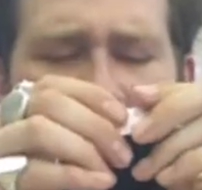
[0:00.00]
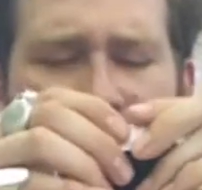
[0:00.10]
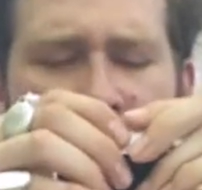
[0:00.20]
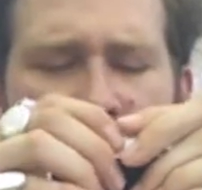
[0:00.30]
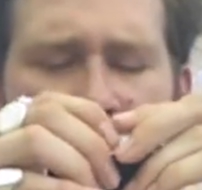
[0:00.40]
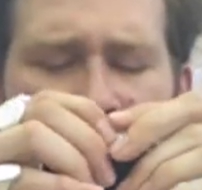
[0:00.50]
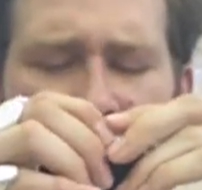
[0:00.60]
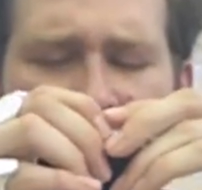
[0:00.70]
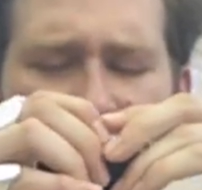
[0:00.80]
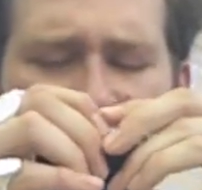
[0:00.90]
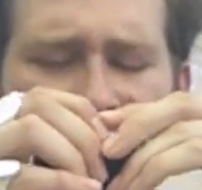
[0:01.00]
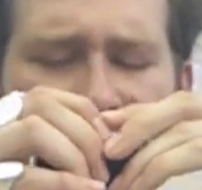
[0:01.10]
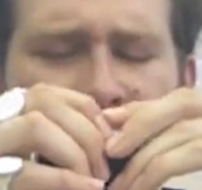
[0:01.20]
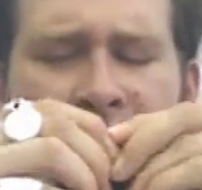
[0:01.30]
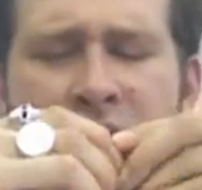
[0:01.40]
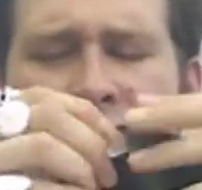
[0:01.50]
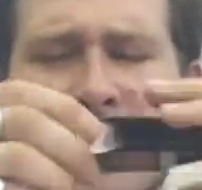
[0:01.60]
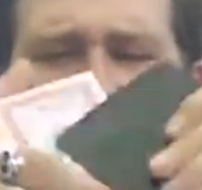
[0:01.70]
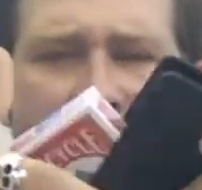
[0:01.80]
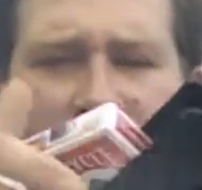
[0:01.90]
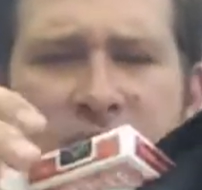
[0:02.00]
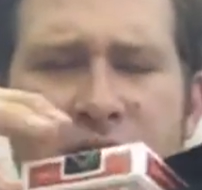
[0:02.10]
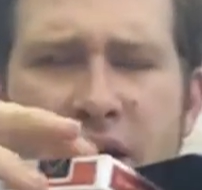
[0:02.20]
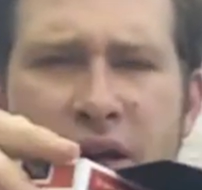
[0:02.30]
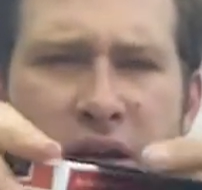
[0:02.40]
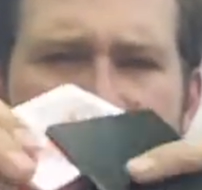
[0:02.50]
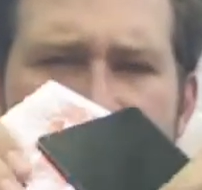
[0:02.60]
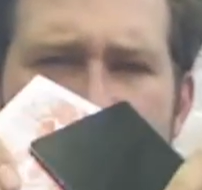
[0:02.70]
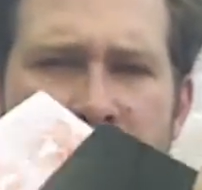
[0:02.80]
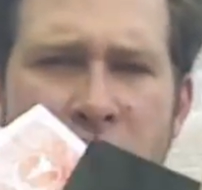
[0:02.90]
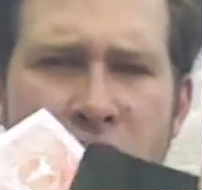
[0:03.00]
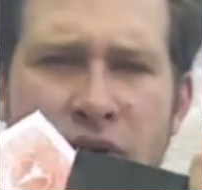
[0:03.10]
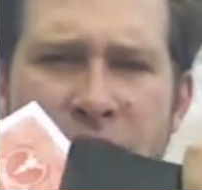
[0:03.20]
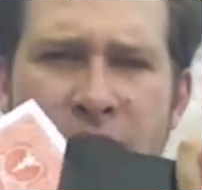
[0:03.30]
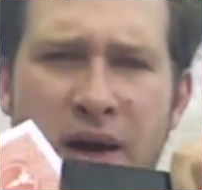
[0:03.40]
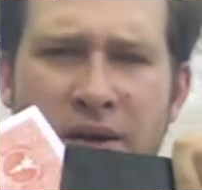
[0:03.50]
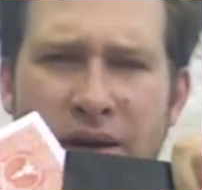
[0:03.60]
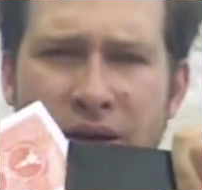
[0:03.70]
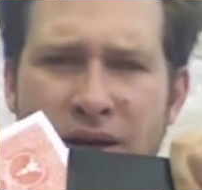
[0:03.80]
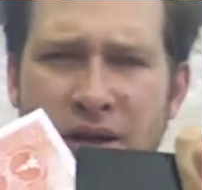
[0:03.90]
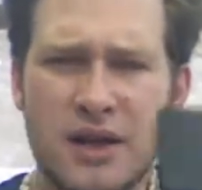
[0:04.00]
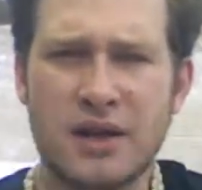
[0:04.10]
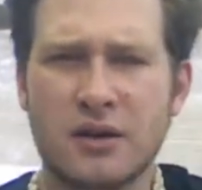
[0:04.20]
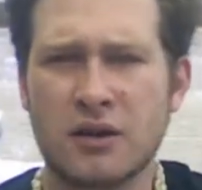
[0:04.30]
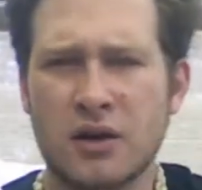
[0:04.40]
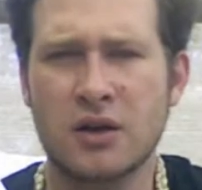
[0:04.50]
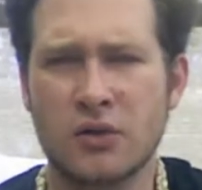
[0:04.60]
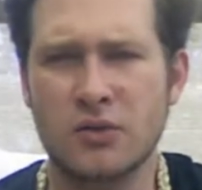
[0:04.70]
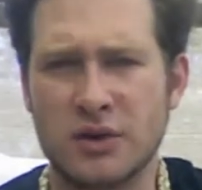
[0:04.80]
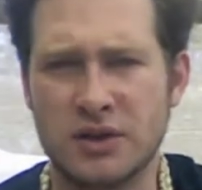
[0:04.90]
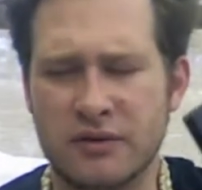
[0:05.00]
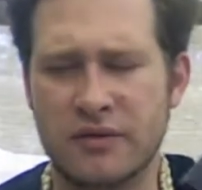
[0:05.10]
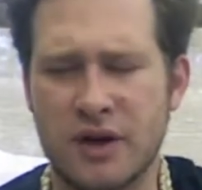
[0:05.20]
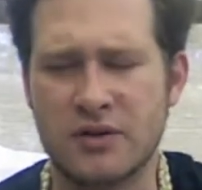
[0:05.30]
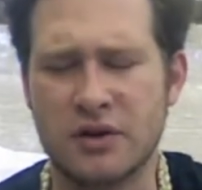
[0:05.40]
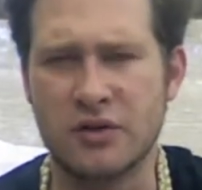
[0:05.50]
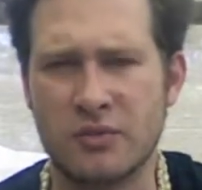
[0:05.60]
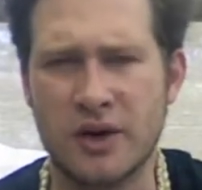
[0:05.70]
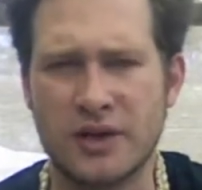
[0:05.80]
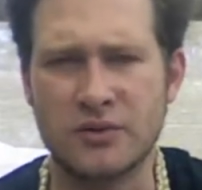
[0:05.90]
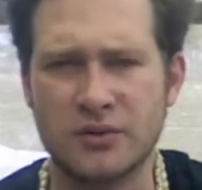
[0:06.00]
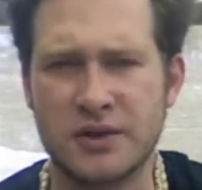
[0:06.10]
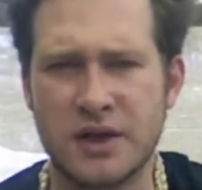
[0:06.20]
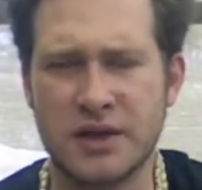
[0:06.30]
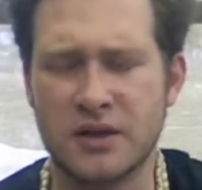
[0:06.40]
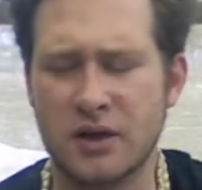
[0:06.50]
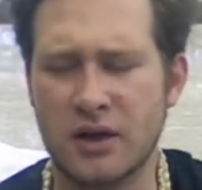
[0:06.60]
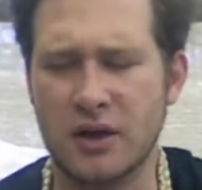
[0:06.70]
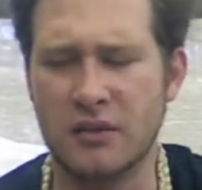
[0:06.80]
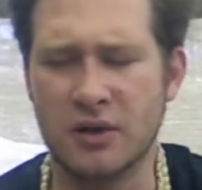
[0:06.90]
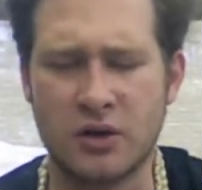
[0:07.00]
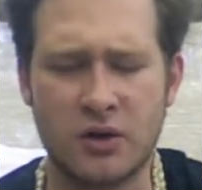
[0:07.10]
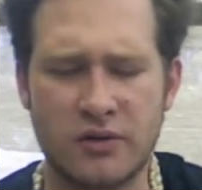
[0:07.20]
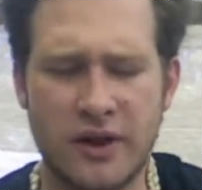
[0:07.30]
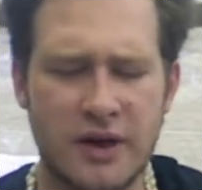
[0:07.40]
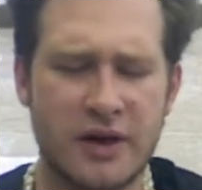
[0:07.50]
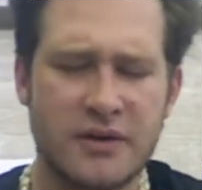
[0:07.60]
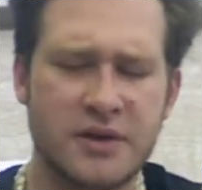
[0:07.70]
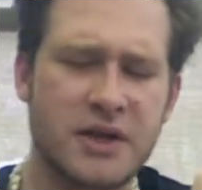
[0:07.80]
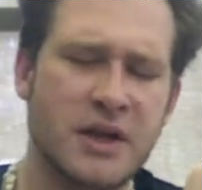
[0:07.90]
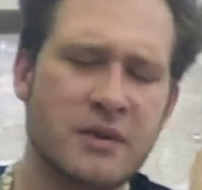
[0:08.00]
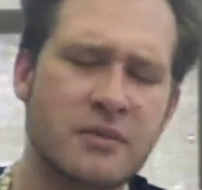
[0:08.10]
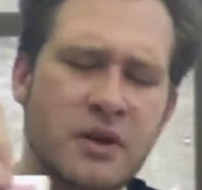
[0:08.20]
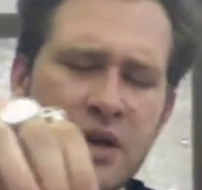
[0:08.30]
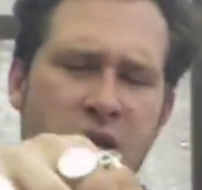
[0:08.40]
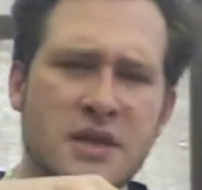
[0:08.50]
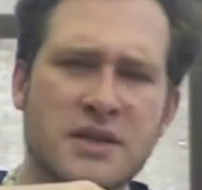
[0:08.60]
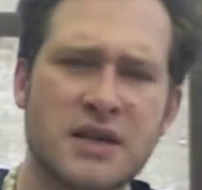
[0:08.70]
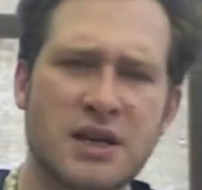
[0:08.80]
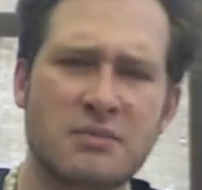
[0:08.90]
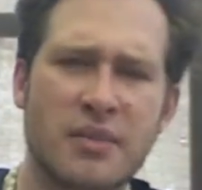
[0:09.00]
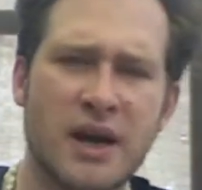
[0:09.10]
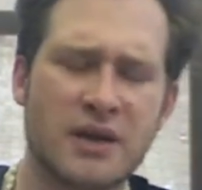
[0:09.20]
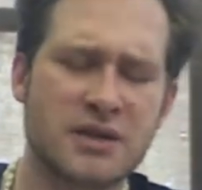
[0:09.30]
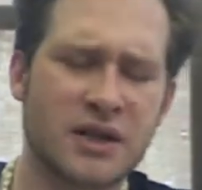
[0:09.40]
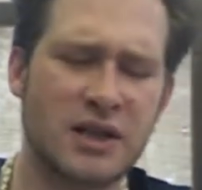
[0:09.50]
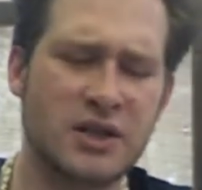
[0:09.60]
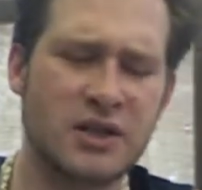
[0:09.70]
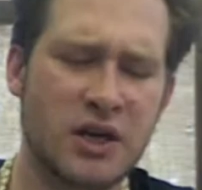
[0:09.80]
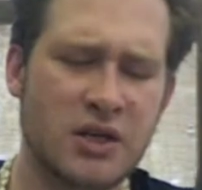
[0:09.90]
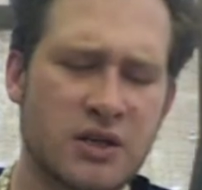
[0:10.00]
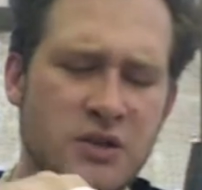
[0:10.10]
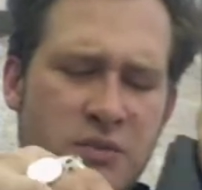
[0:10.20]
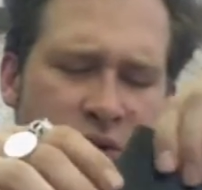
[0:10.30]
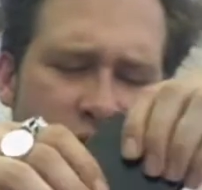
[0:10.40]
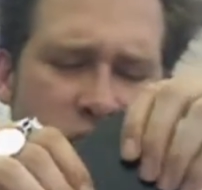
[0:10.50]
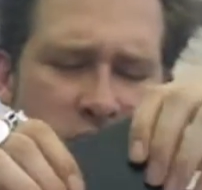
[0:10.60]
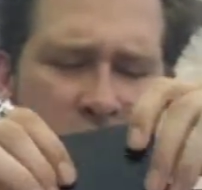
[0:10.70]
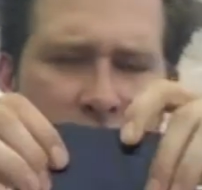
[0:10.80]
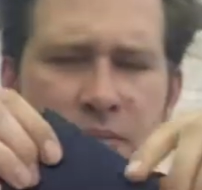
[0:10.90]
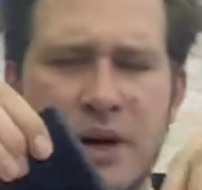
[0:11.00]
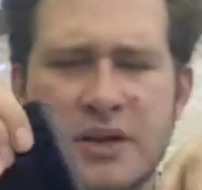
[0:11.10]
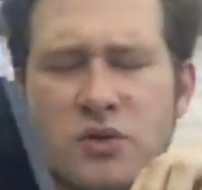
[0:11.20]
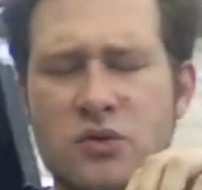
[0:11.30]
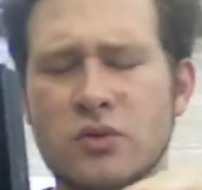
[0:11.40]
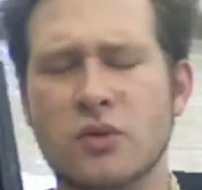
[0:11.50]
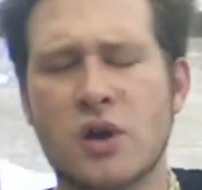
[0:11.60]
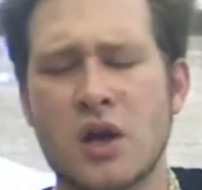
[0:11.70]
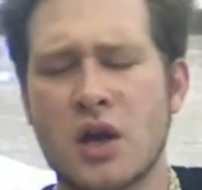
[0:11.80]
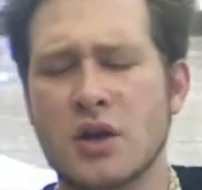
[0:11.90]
and you can see they hold them pretty tightly, I have a red mandolin deck, which is a variant on the bicycle deck. I'll go over that another time. Same back, slightly changed because bicycle